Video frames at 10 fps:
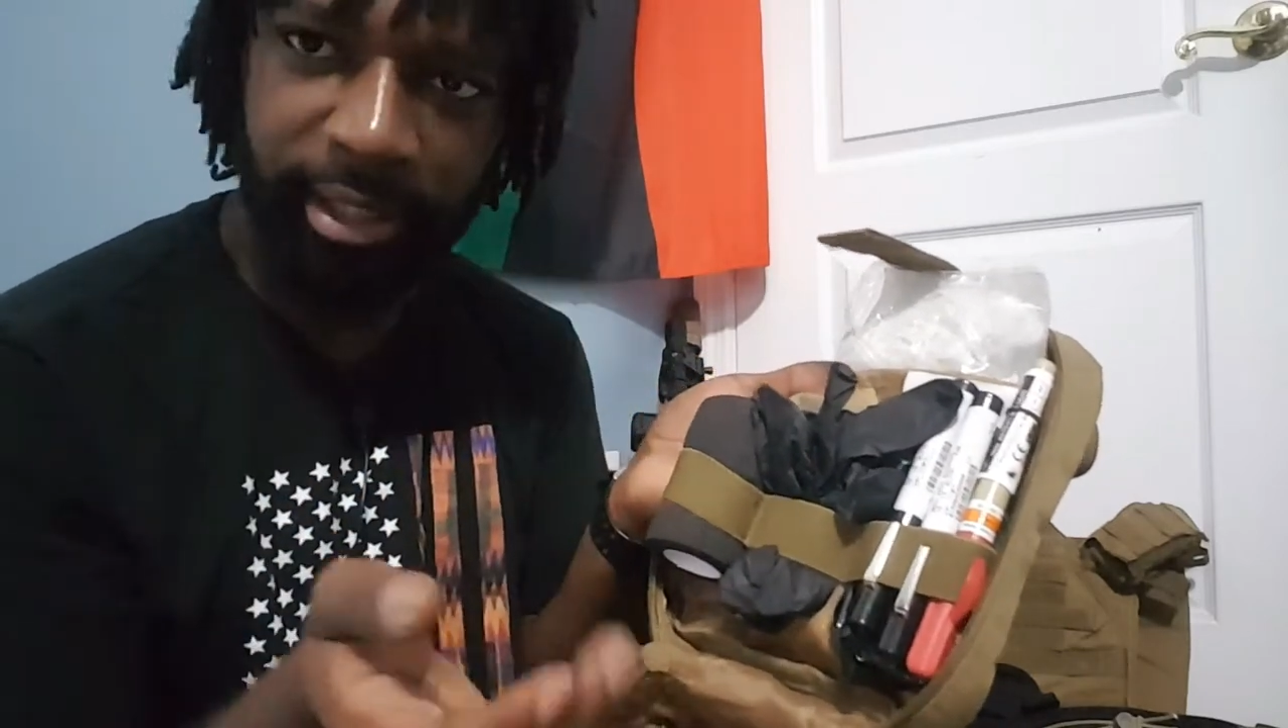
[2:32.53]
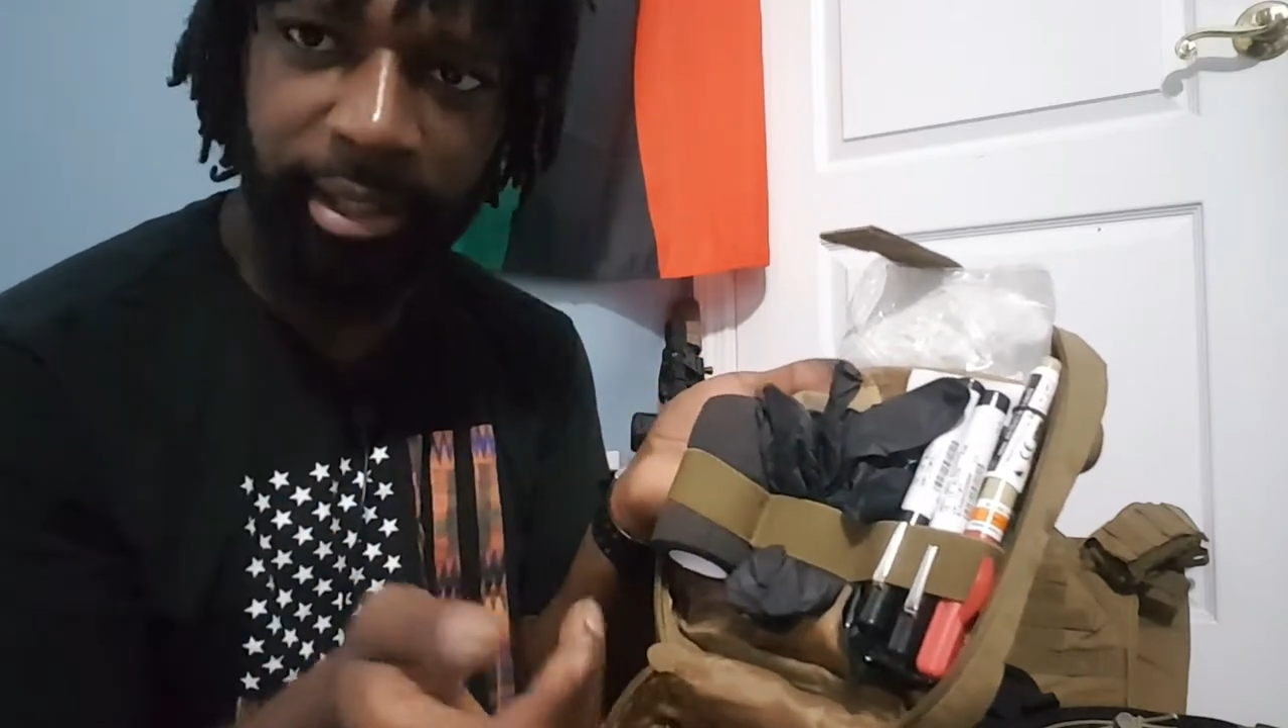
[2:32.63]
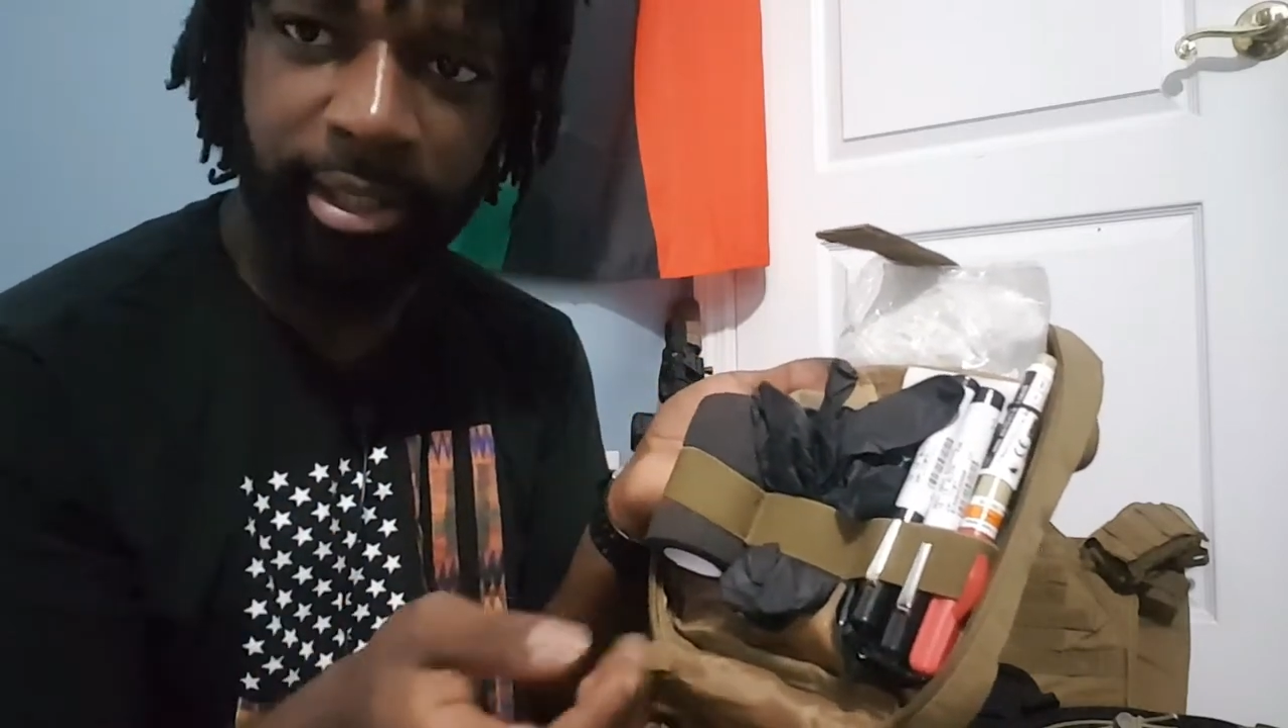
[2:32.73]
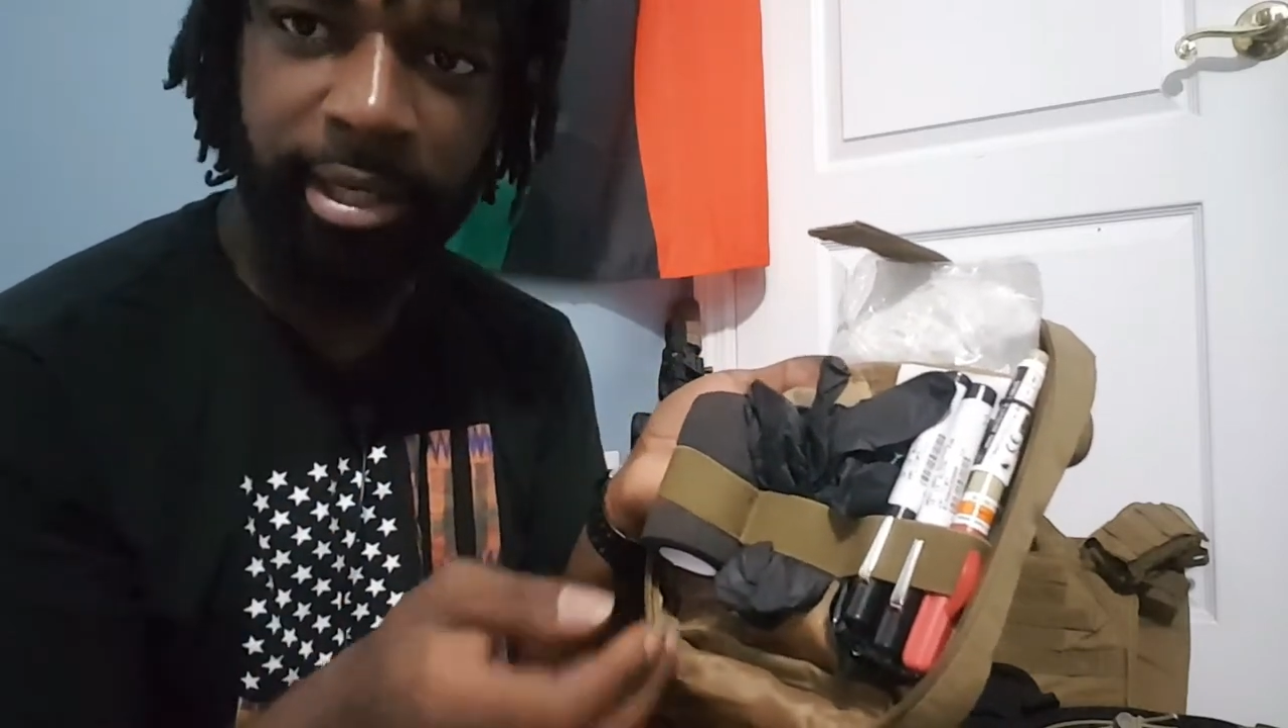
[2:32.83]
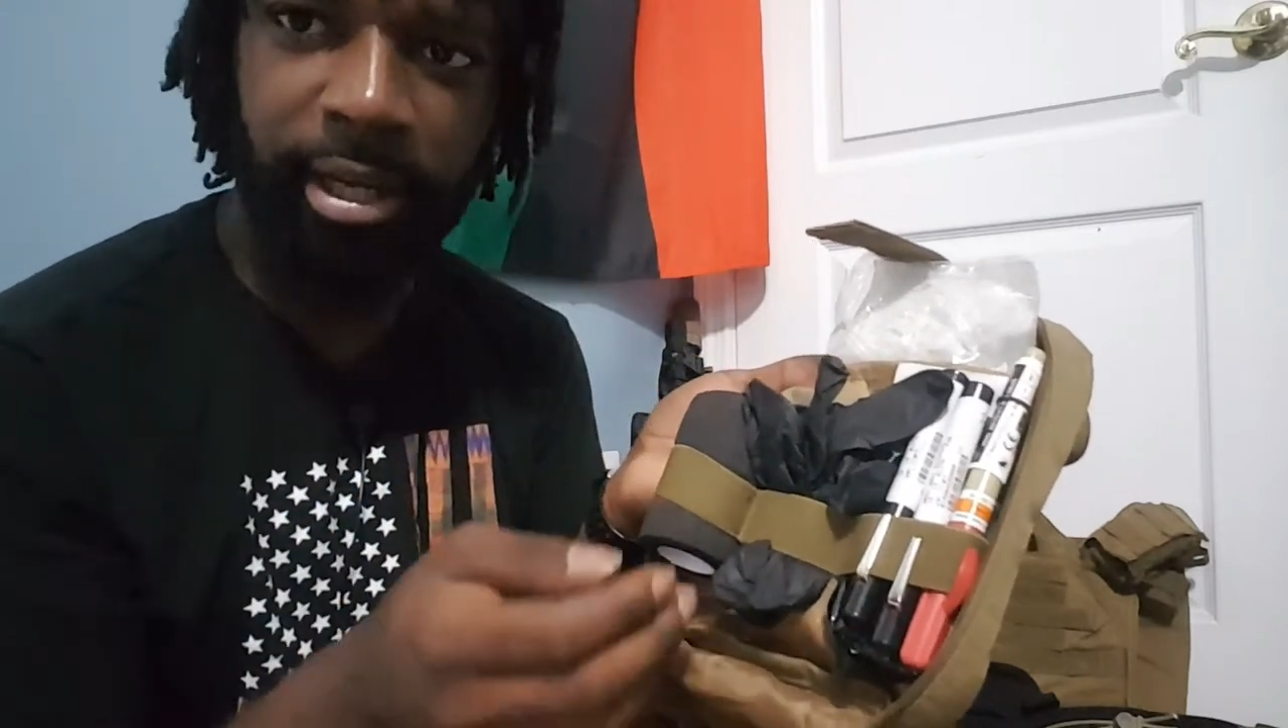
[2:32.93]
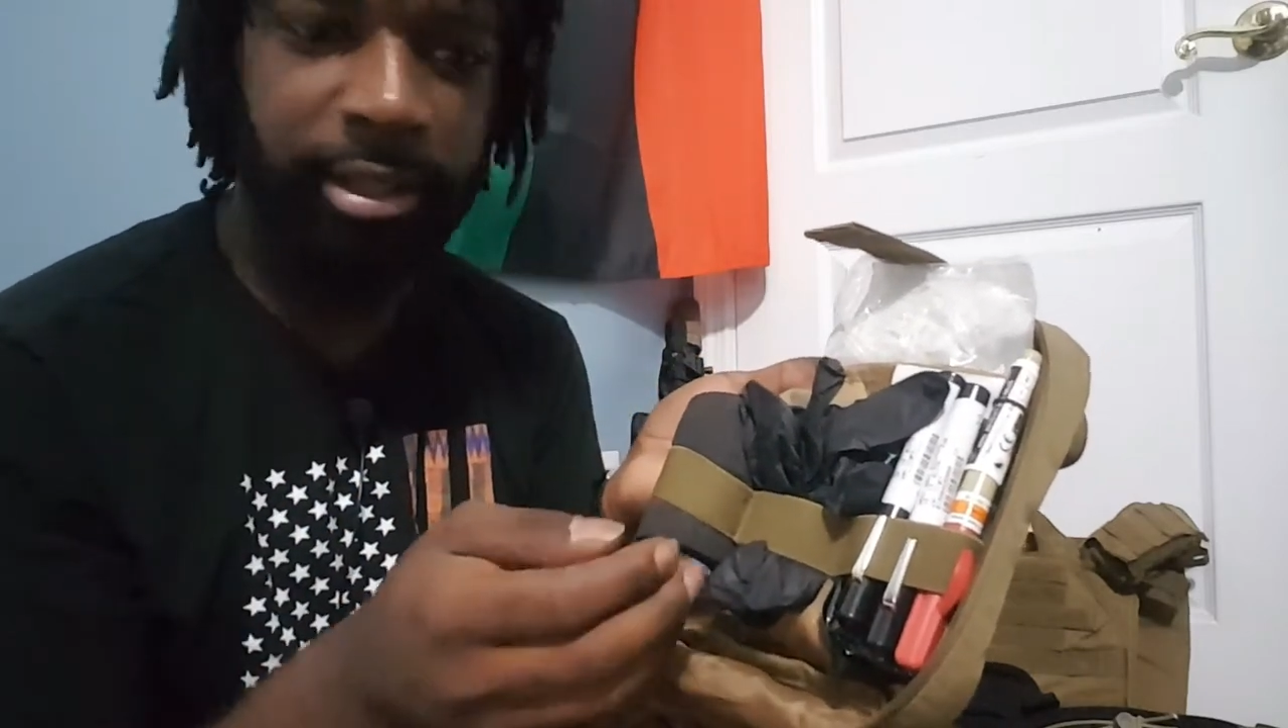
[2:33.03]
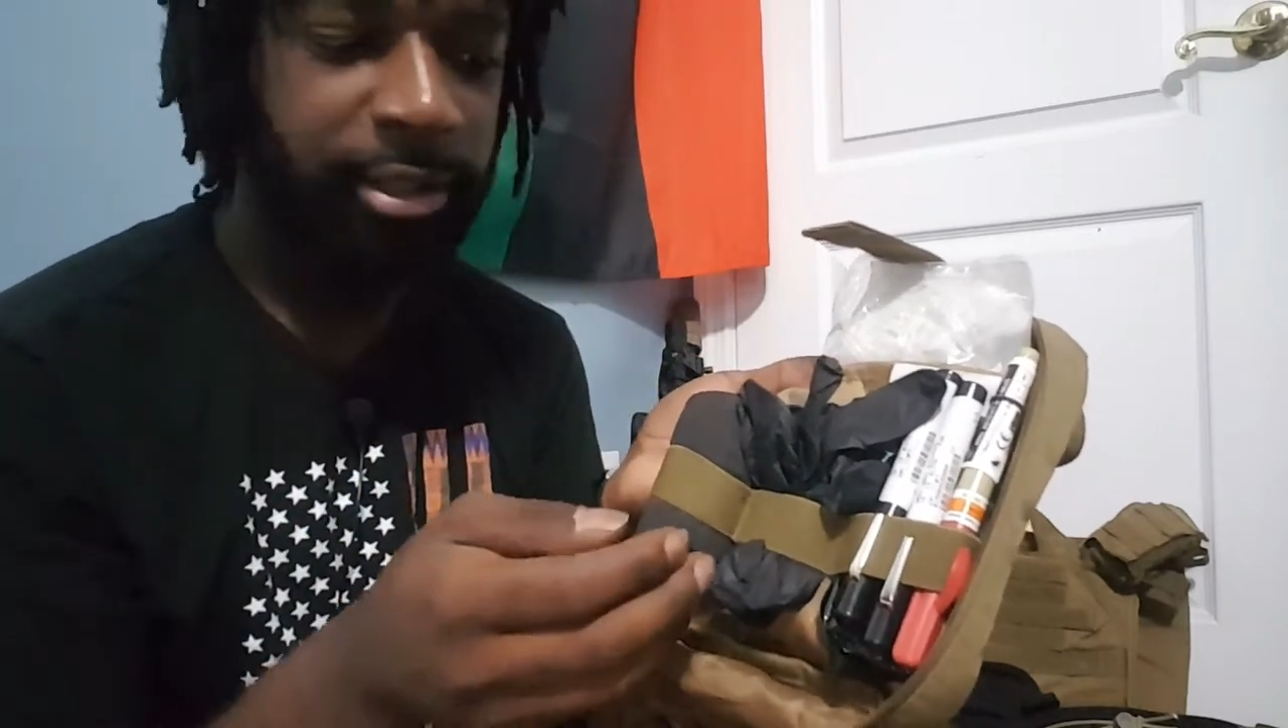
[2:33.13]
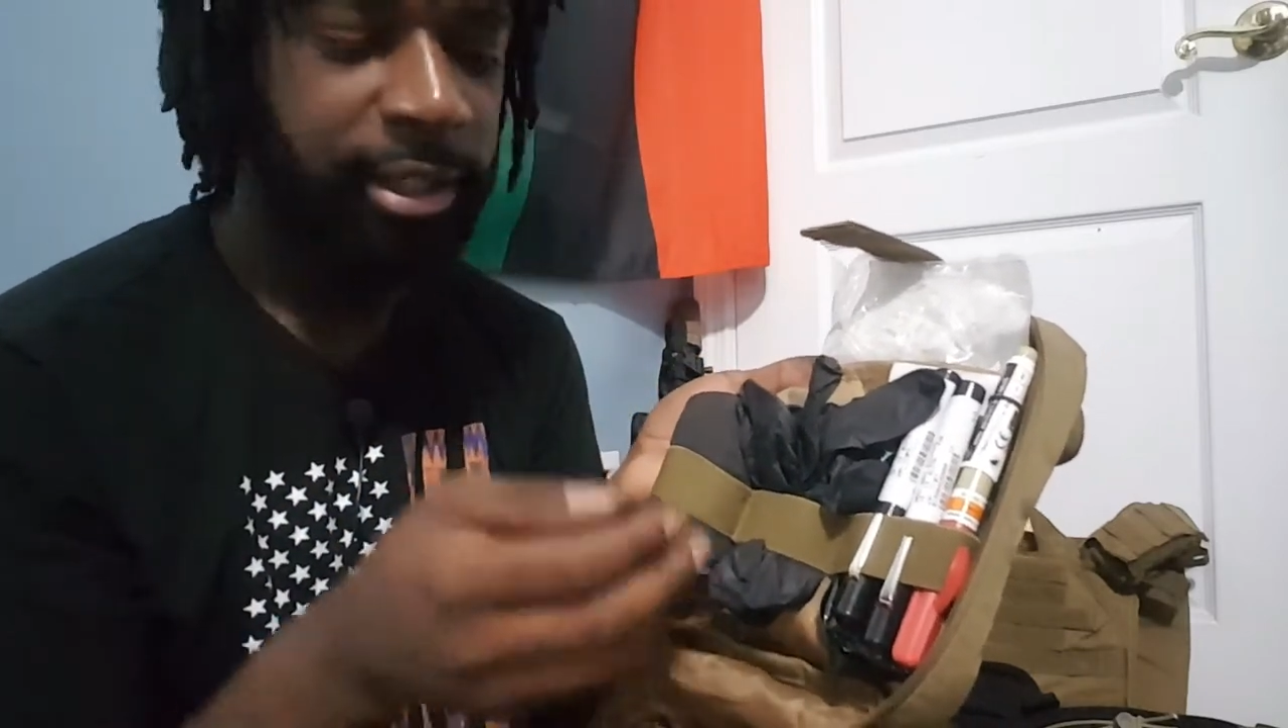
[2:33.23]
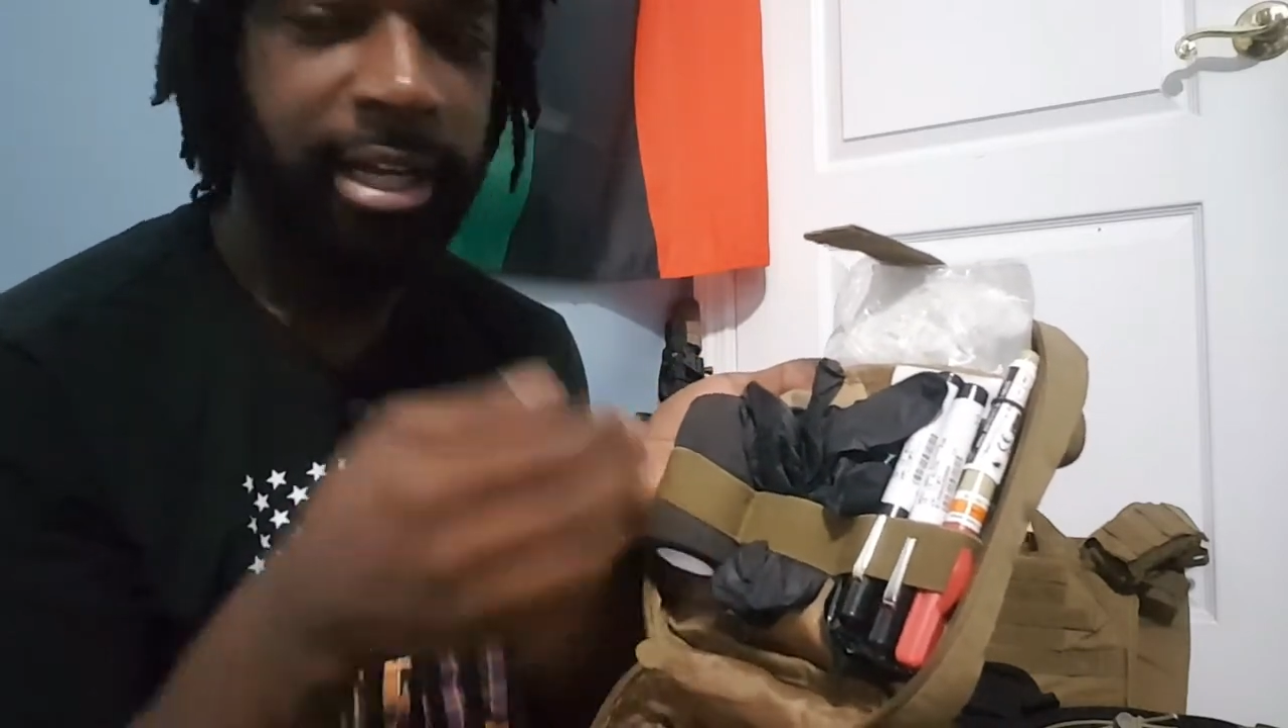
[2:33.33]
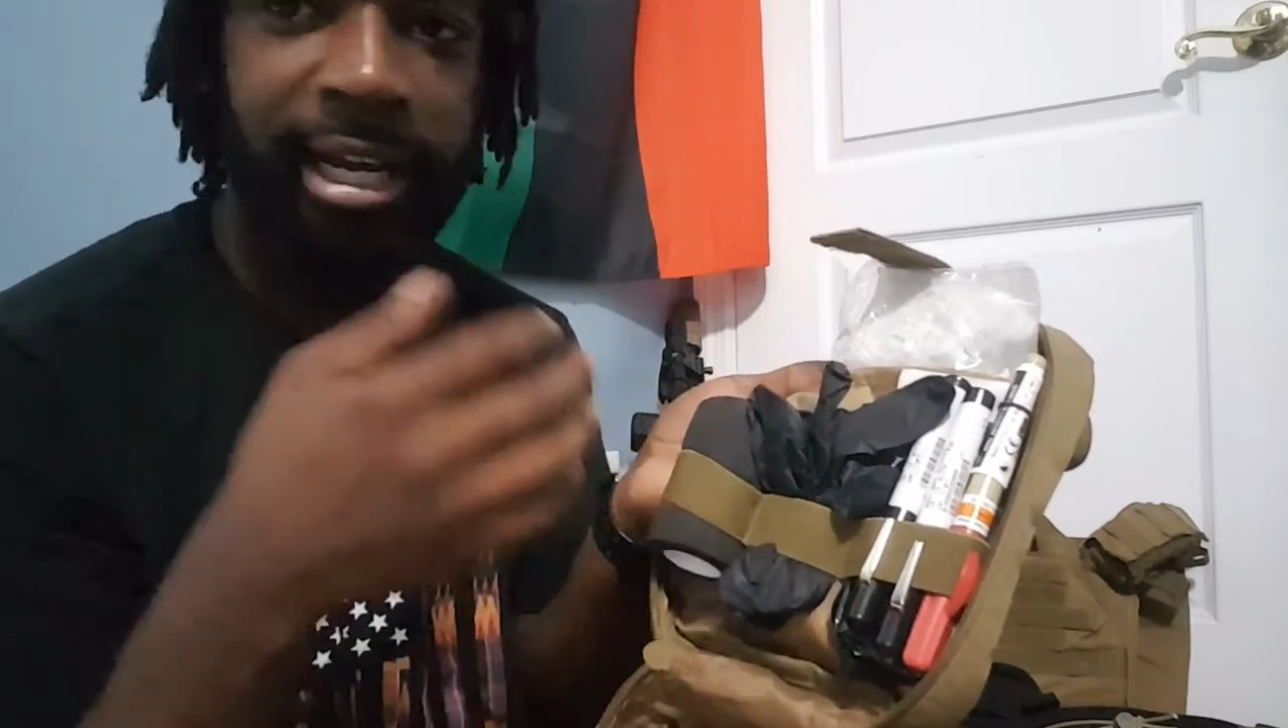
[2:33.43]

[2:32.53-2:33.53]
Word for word: other color.